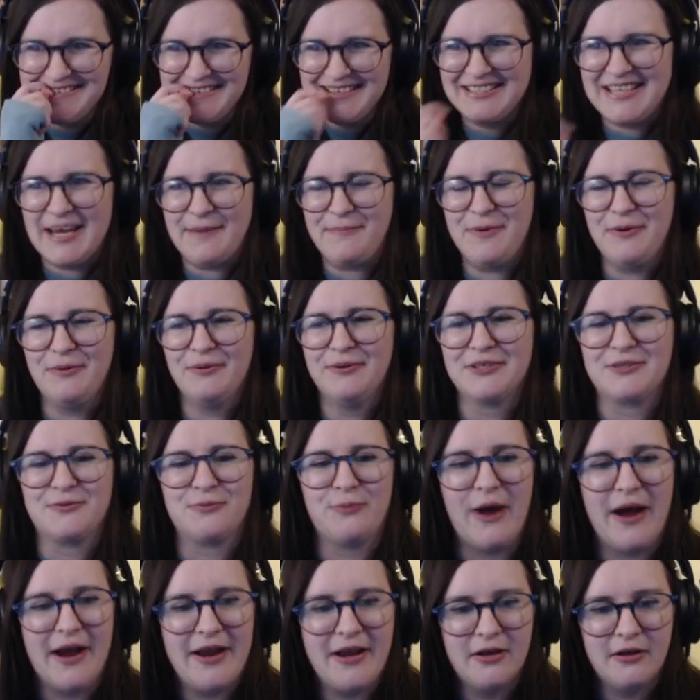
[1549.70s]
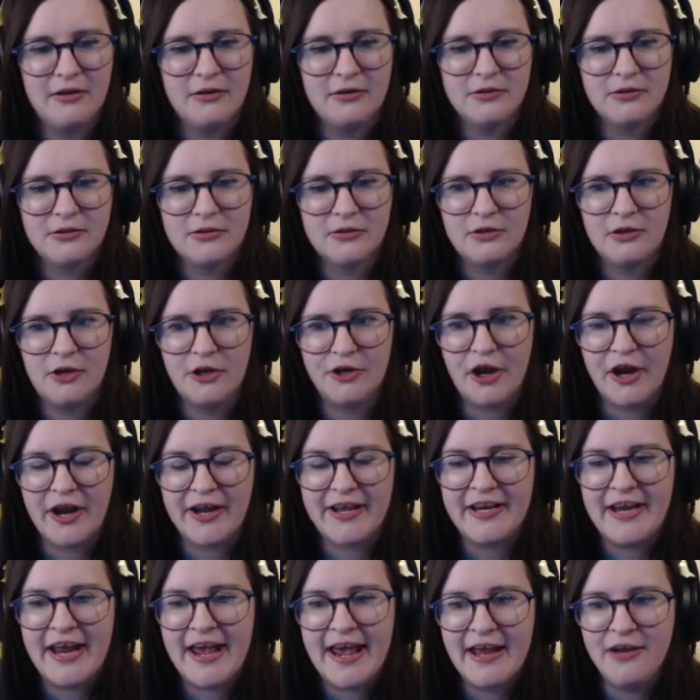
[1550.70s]
Zippy was right. Hold on, I
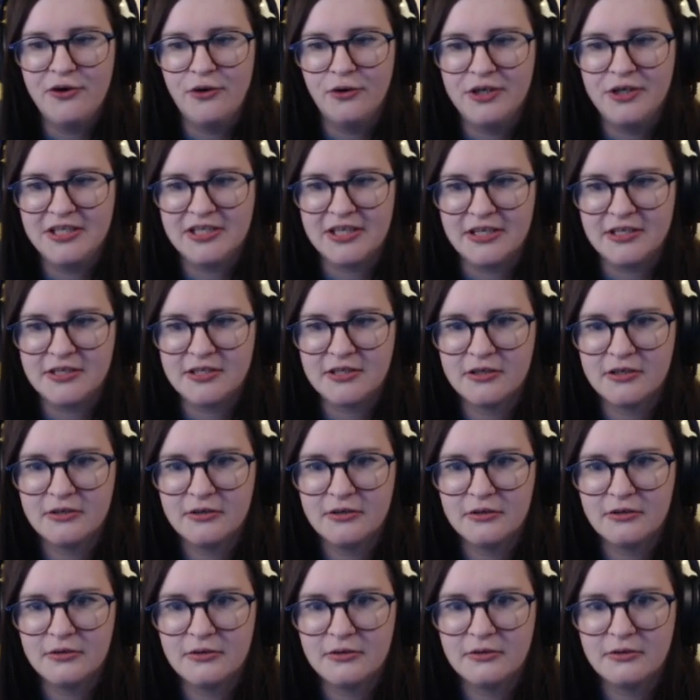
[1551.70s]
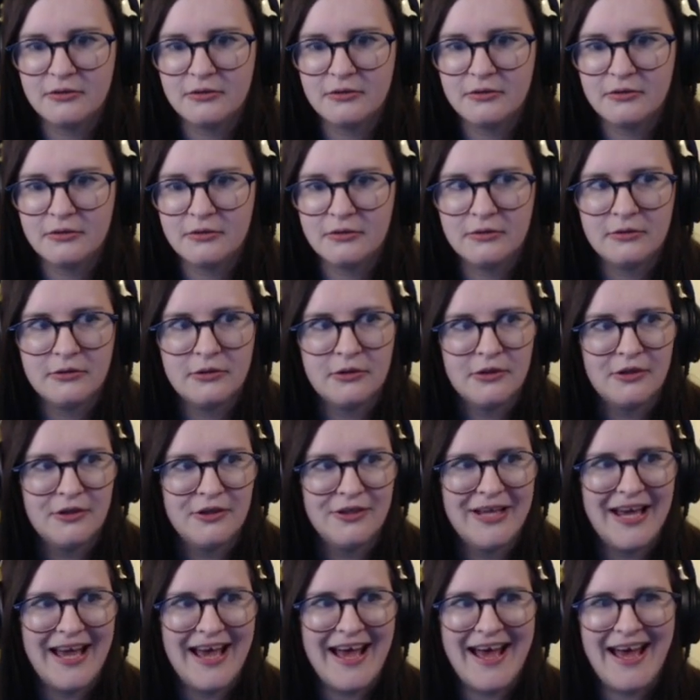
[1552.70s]
can hear noises.
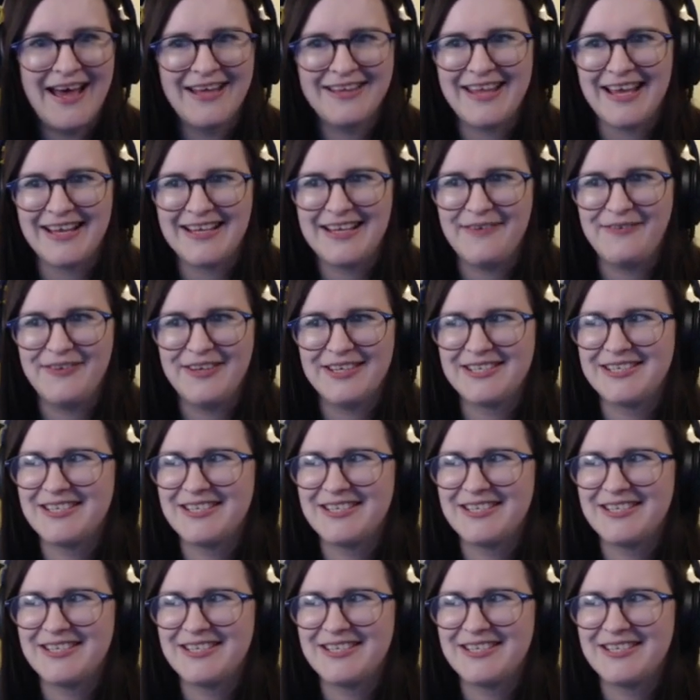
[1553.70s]
Ah, thank you for the